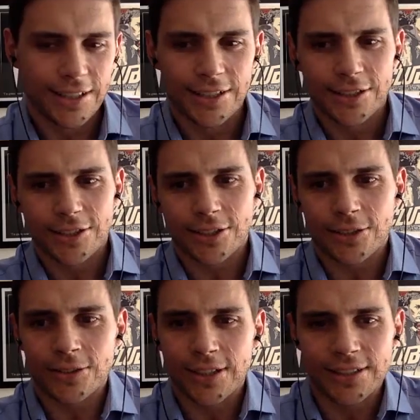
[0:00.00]
So
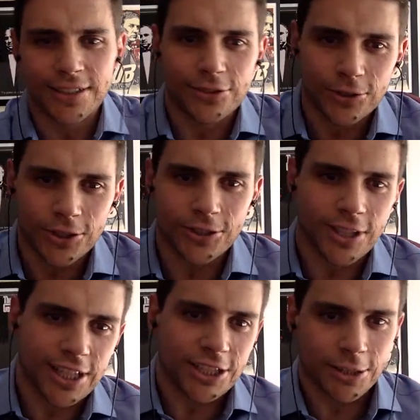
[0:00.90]
this is also
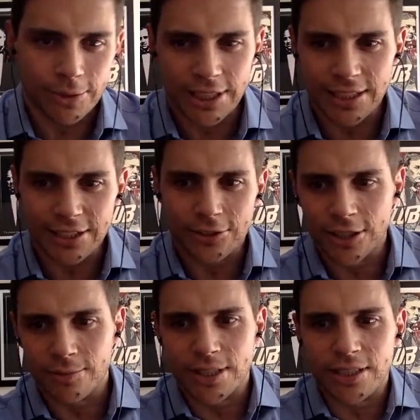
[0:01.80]
inextricably linked to
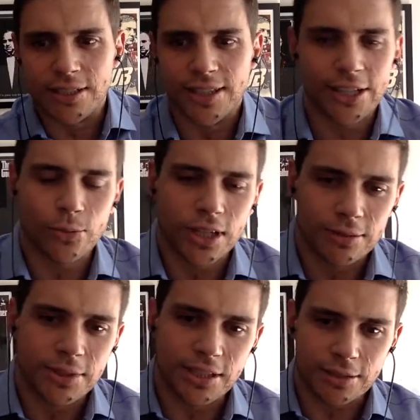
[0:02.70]
liberty. That's why
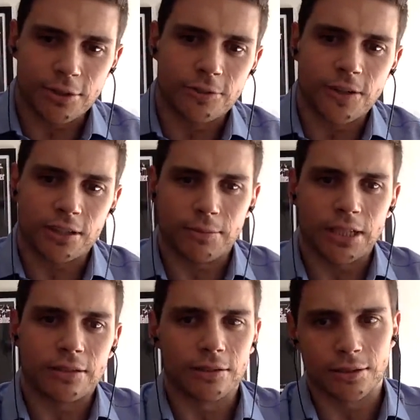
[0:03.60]
liberty is the most
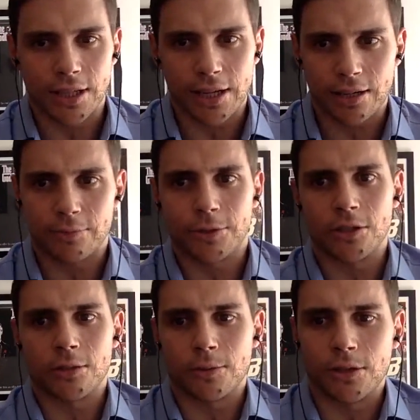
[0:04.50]
fundamental
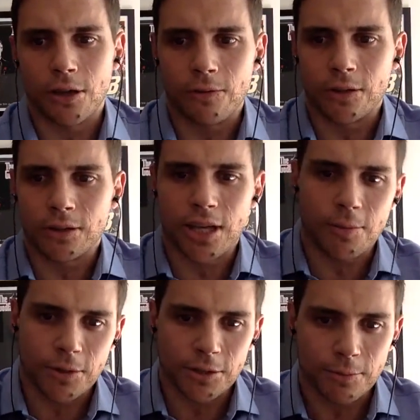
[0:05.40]
principle of the
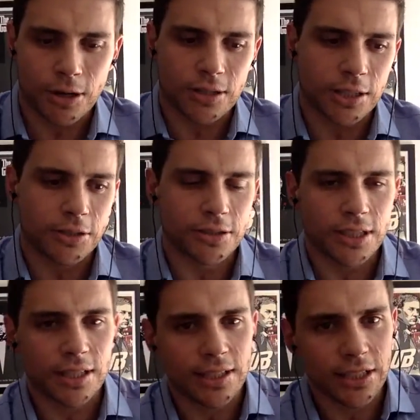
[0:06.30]
capitalist party, because
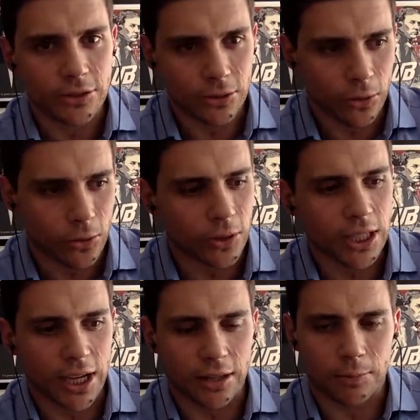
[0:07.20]
it leads to all
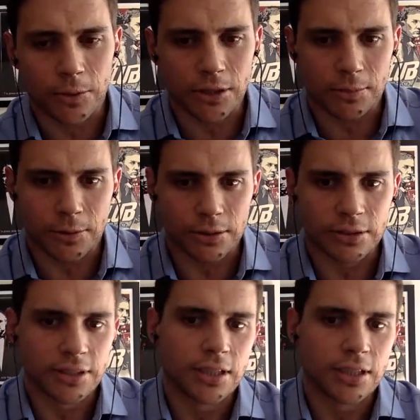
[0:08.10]
the other principles